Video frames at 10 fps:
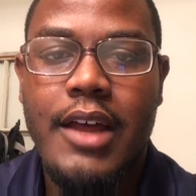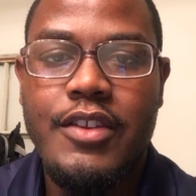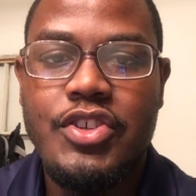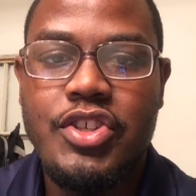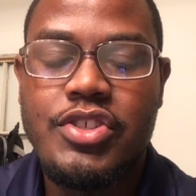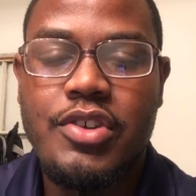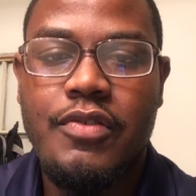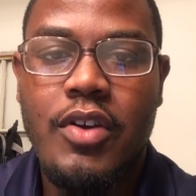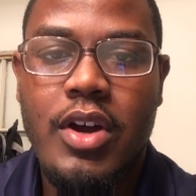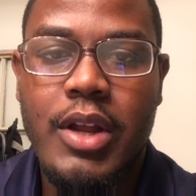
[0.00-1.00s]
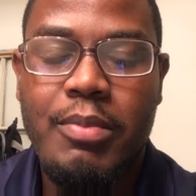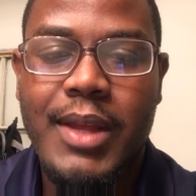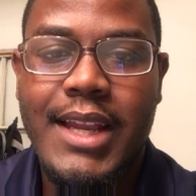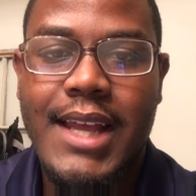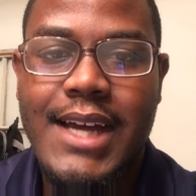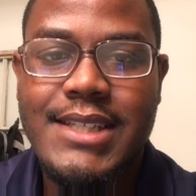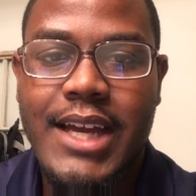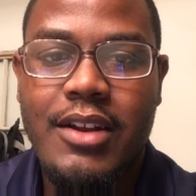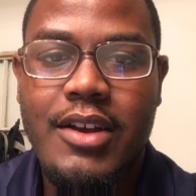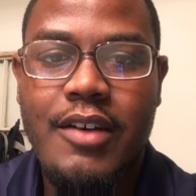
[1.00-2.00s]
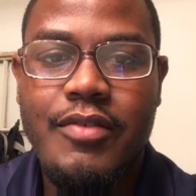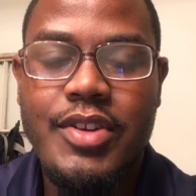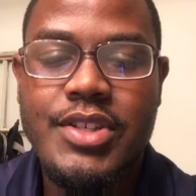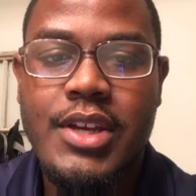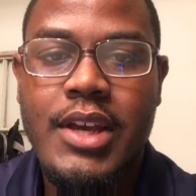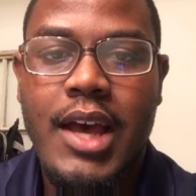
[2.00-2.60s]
this year so far, they're playing a lot tighter coverage.